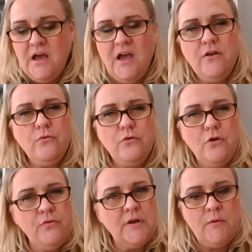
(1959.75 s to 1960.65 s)
I don't
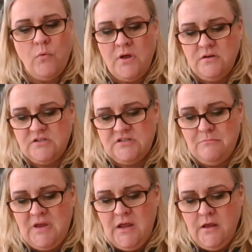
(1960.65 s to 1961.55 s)
know that I want to
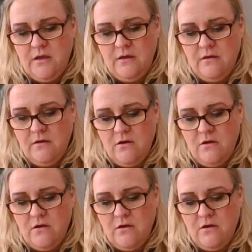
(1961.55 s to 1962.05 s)
make